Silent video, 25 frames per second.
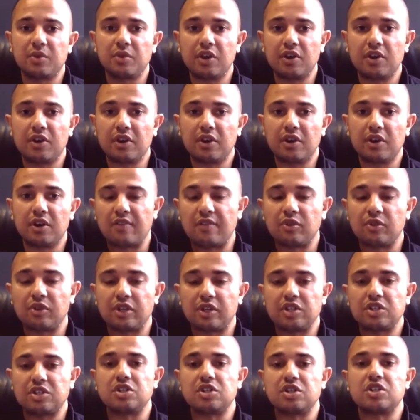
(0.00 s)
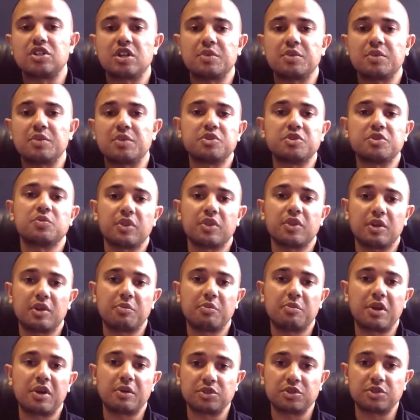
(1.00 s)
we already have relationships with our
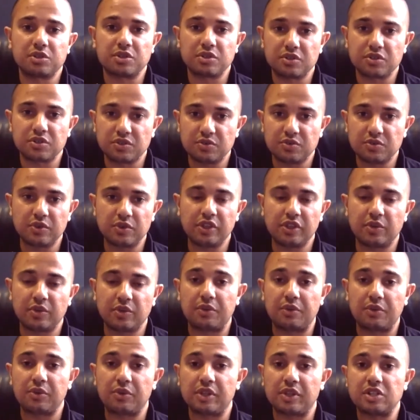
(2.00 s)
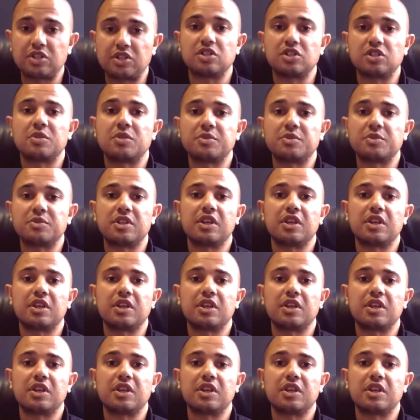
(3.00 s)
publishers, really great relationships.